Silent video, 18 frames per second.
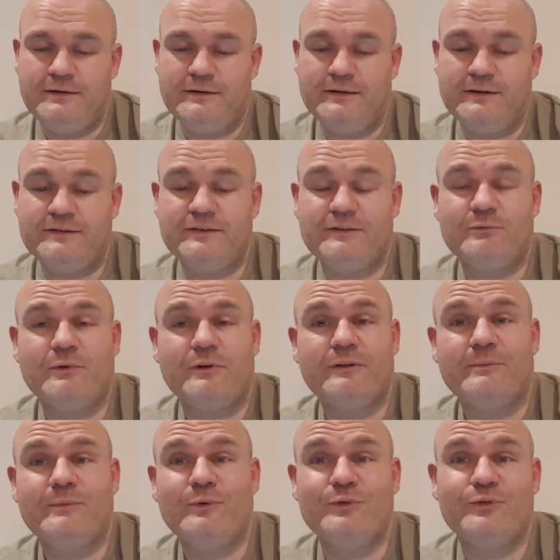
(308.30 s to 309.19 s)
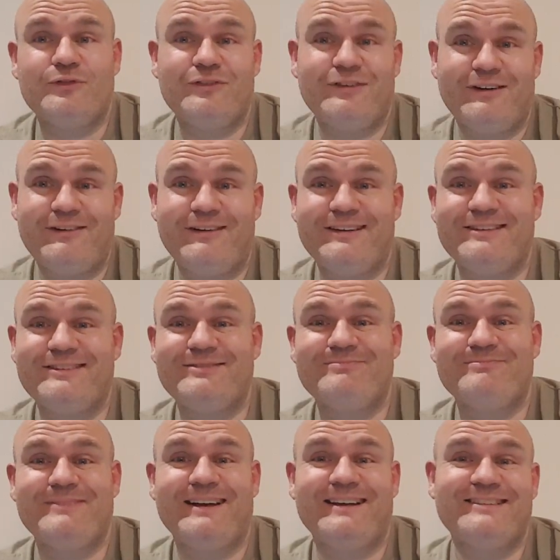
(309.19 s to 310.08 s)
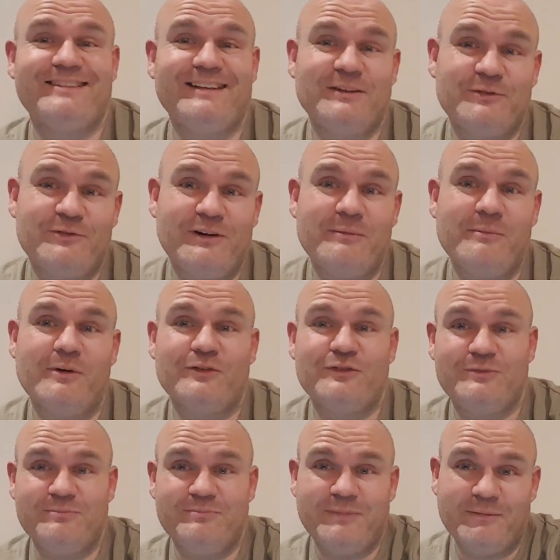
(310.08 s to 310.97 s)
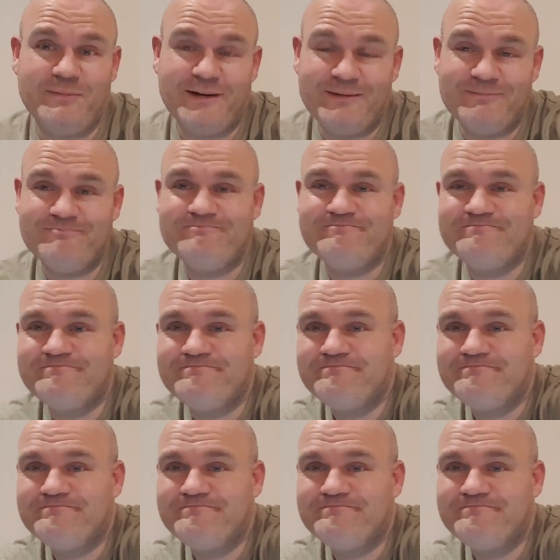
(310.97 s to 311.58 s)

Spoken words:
this is one of the most serious. Guys, thanks very much. Bye-bye.